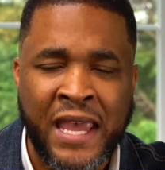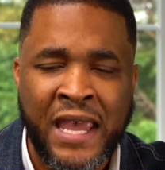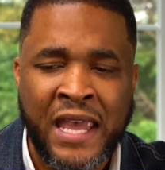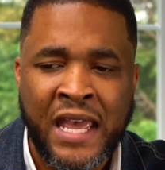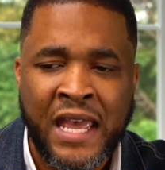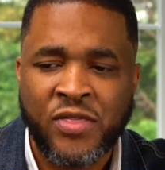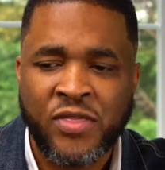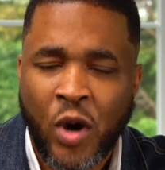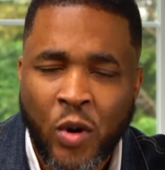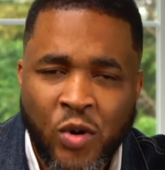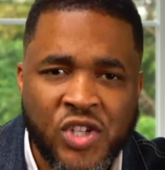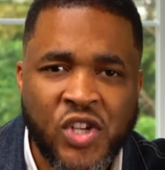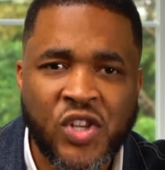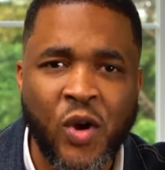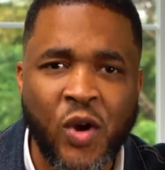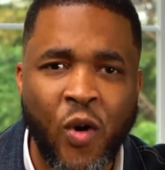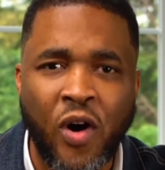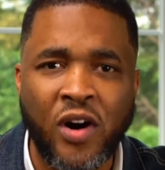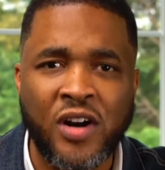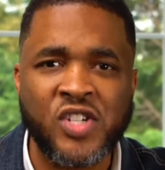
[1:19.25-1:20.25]
Those
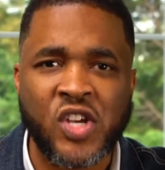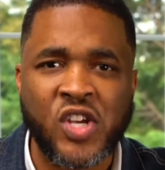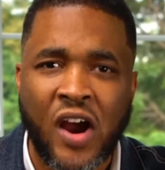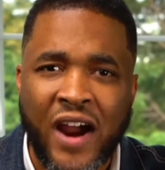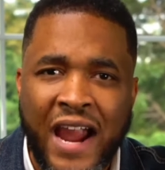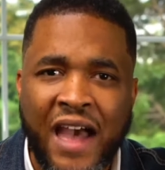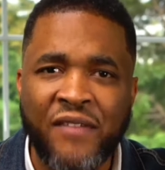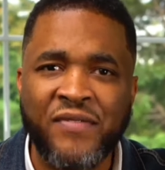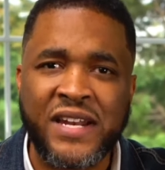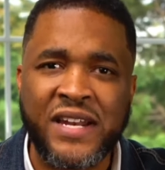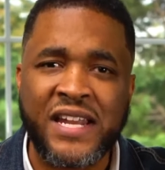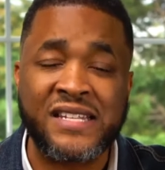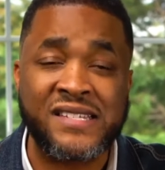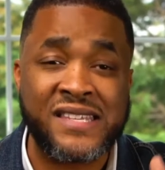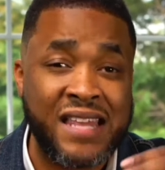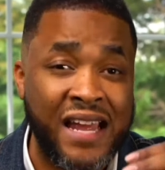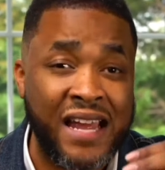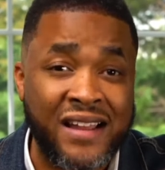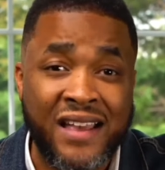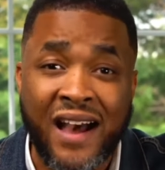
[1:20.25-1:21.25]
thorns are evidence
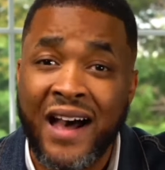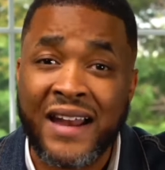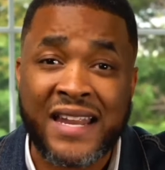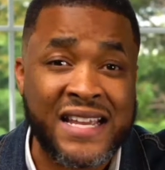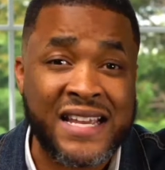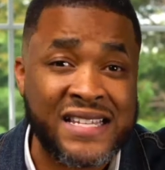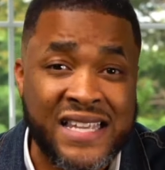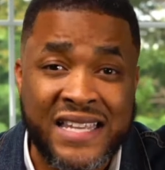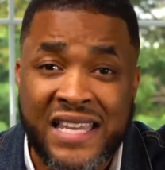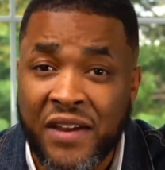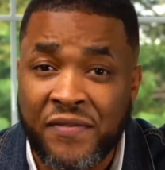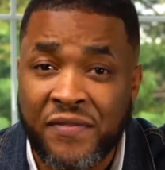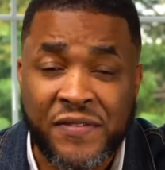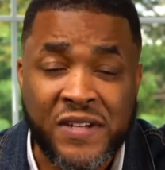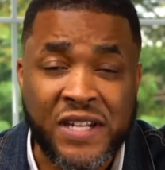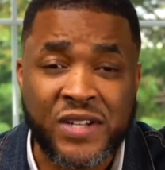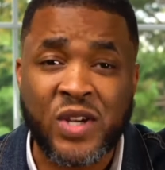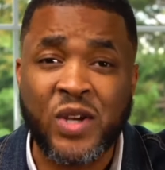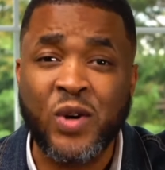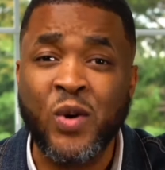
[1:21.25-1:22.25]
that God has
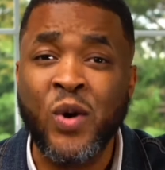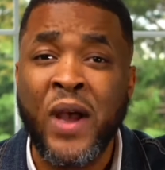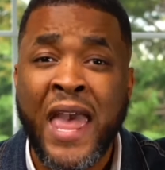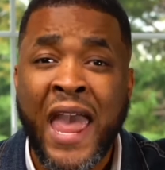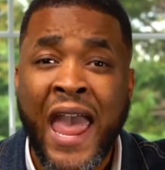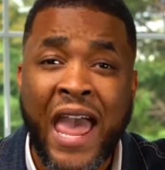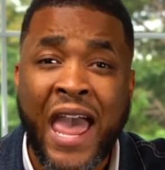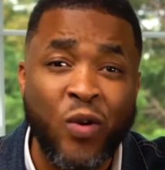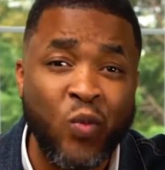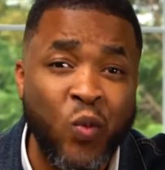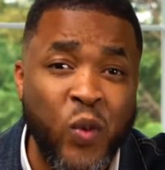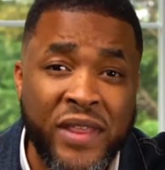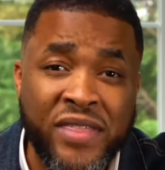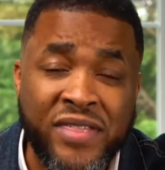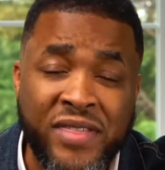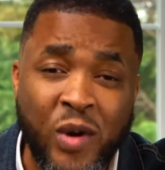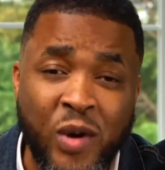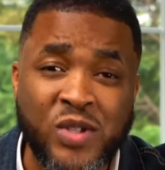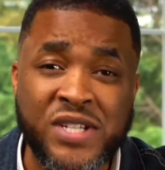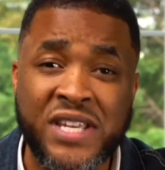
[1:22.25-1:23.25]
gifted you, and with
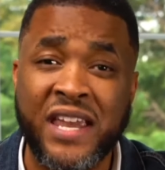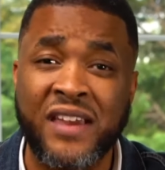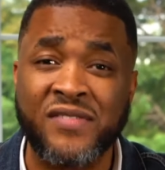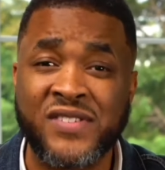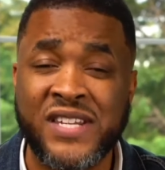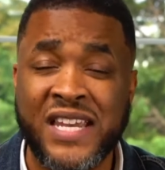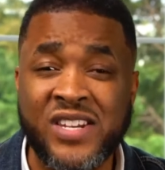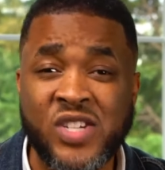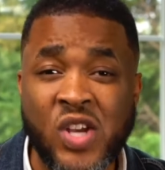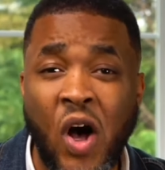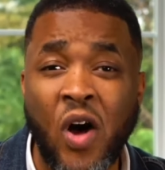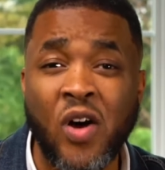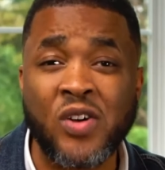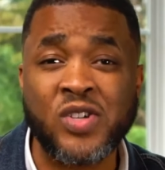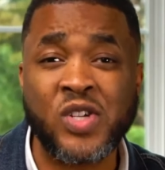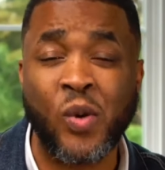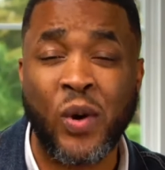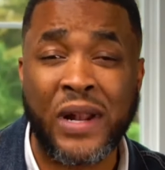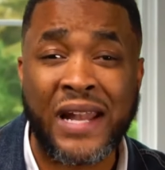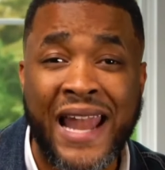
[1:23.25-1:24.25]
those gifts, he's
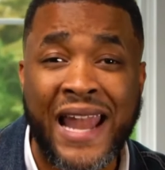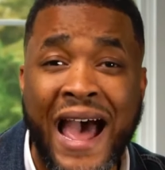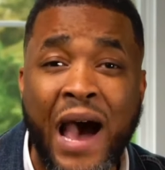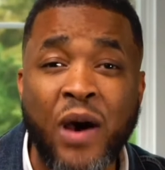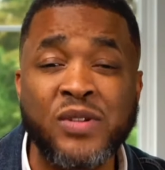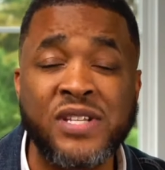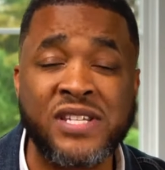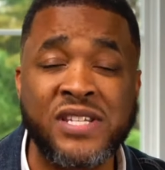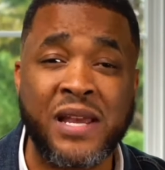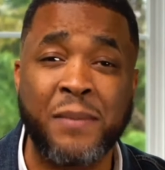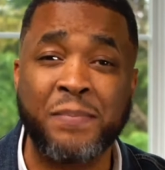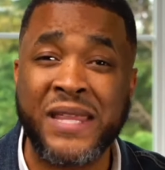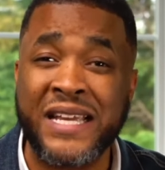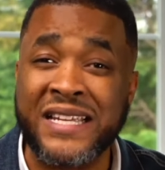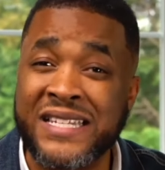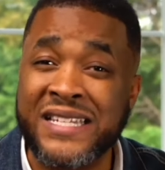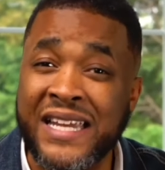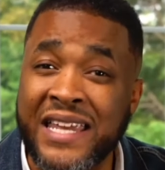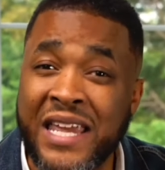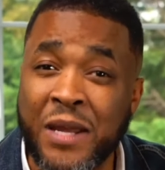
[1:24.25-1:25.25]
also allowed something
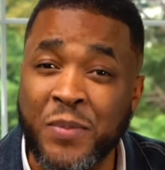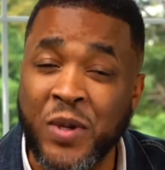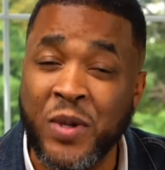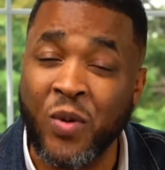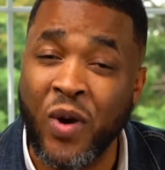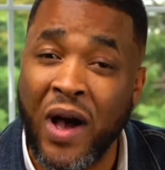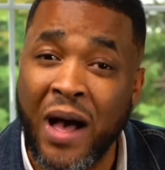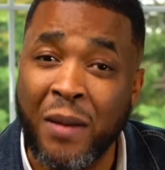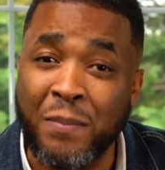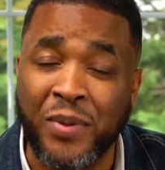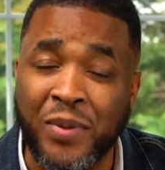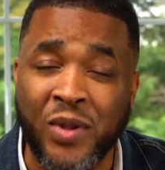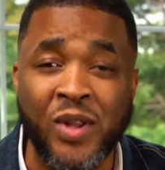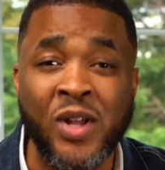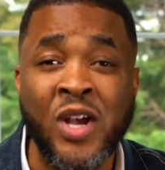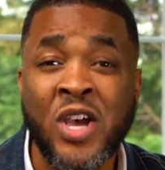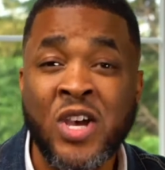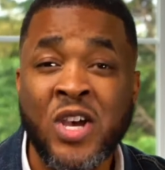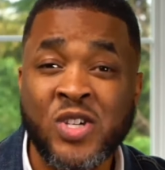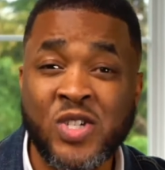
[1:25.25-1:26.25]
to keep you humble
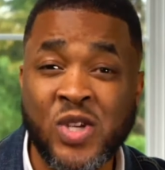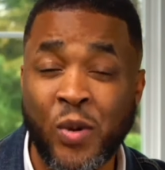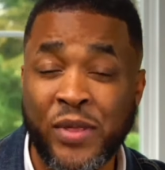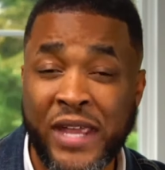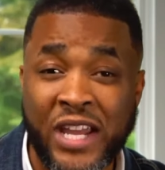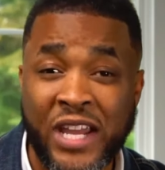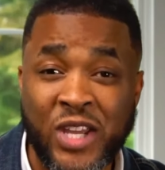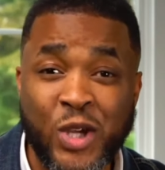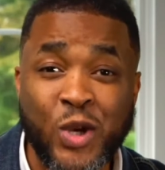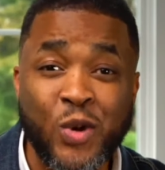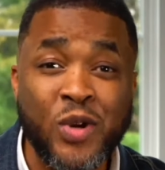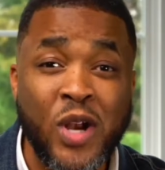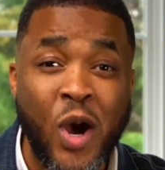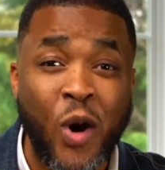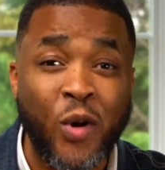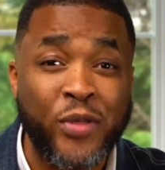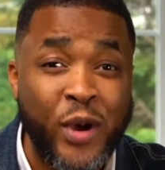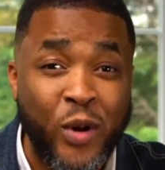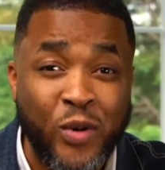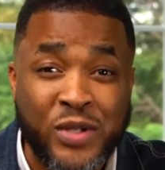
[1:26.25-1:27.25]
so that you know
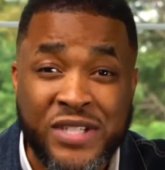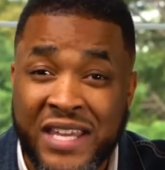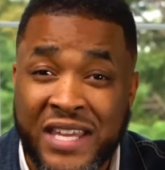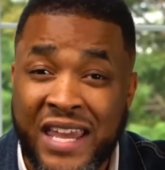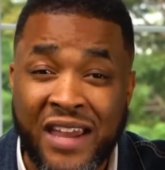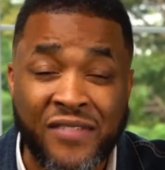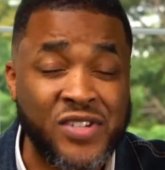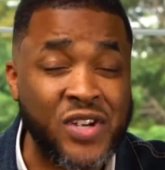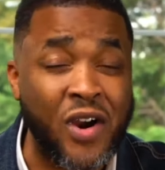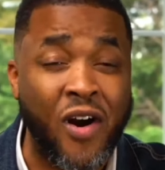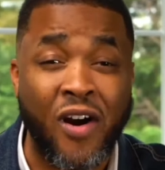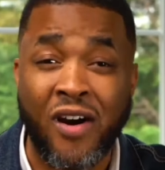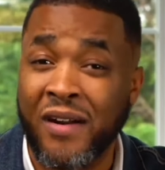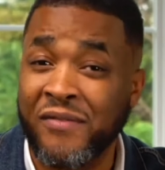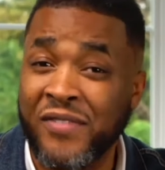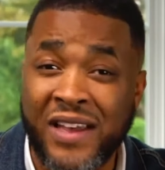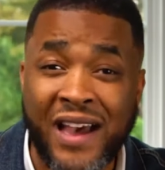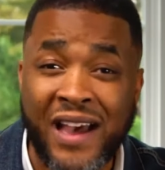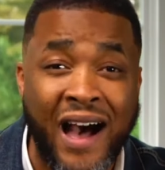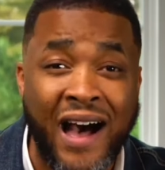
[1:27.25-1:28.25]
those gifts are of
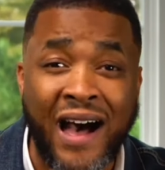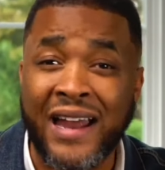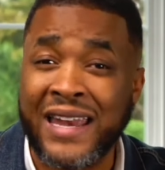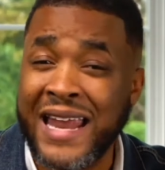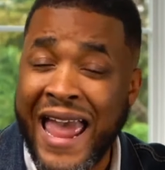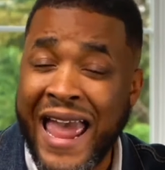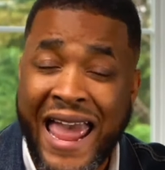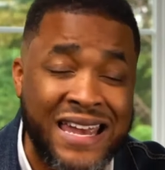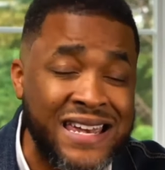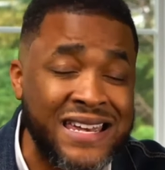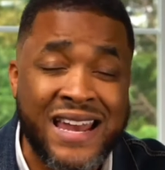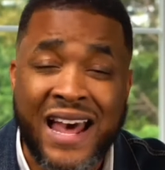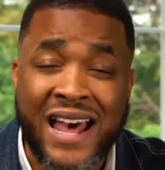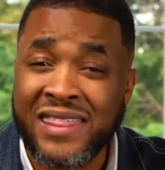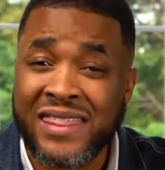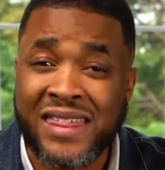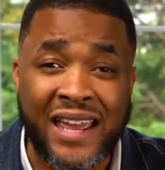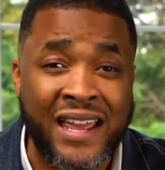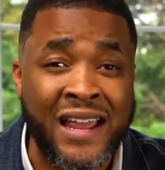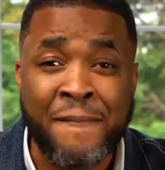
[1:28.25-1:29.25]
God and
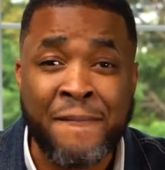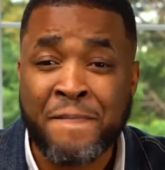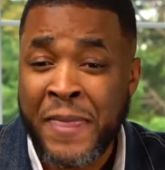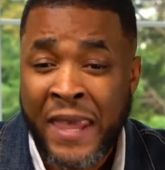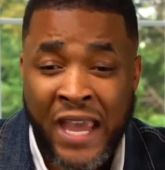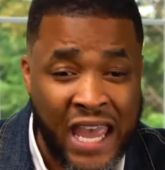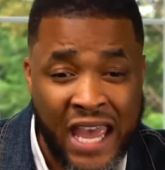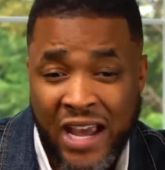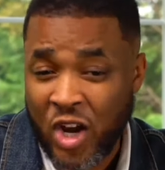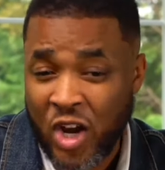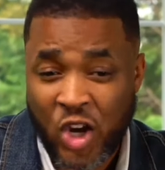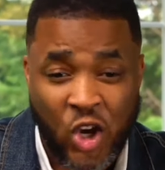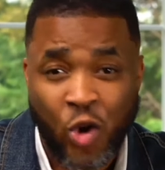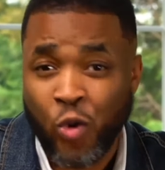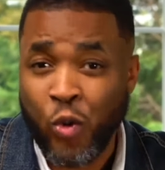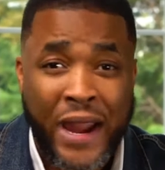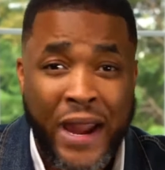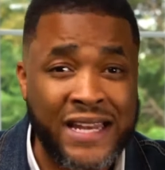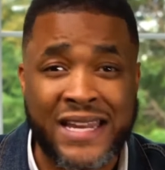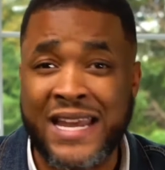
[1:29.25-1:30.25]
nothing
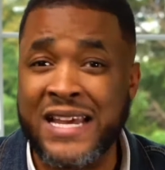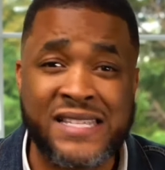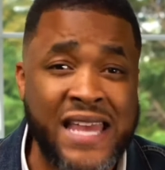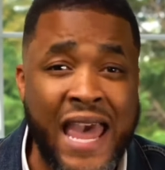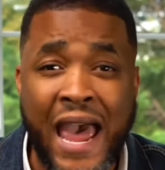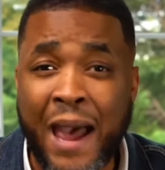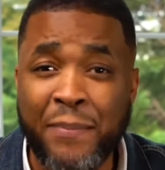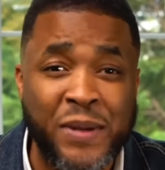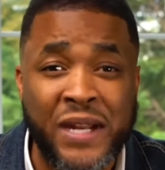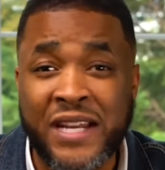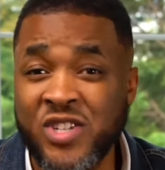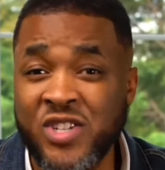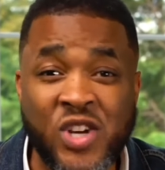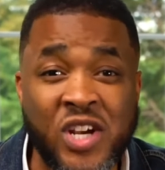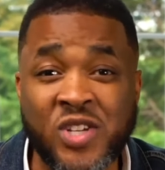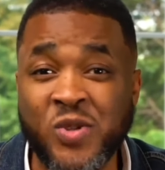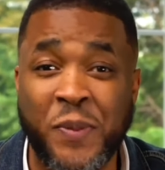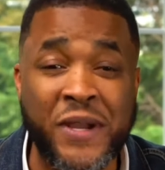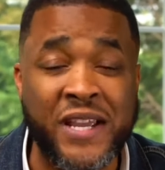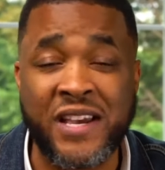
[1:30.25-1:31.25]
great is happening
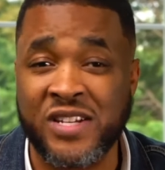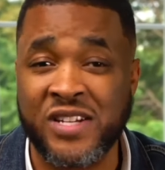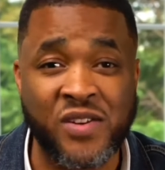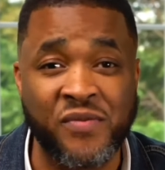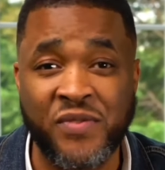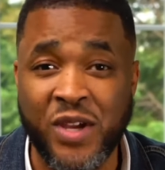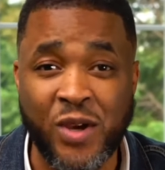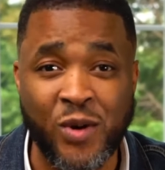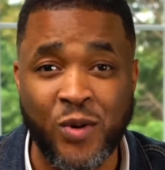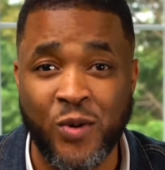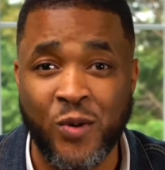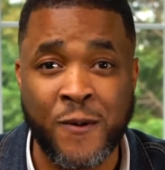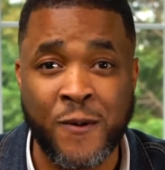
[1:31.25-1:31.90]
just because of you.